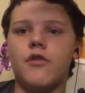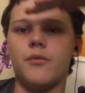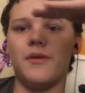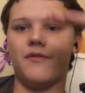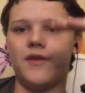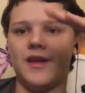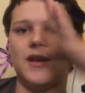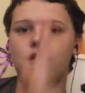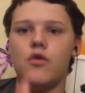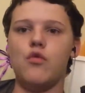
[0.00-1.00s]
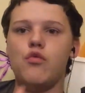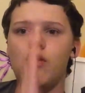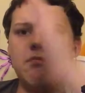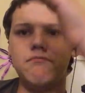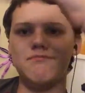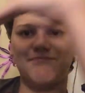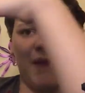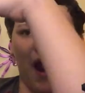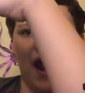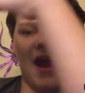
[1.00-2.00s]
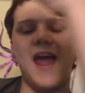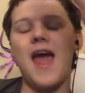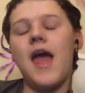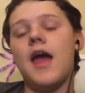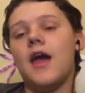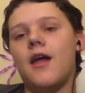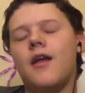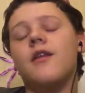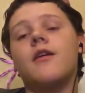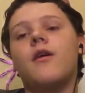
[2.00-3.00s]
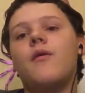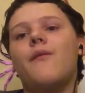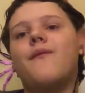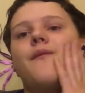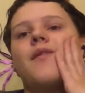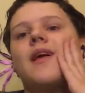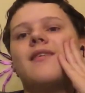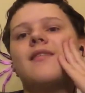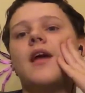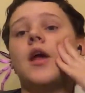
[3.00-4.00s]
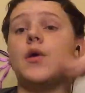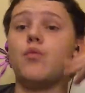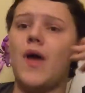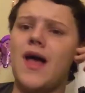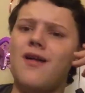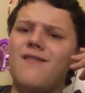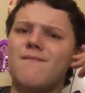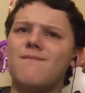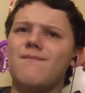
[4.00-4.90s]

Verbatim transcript: ravine. Whoop, and they say, well,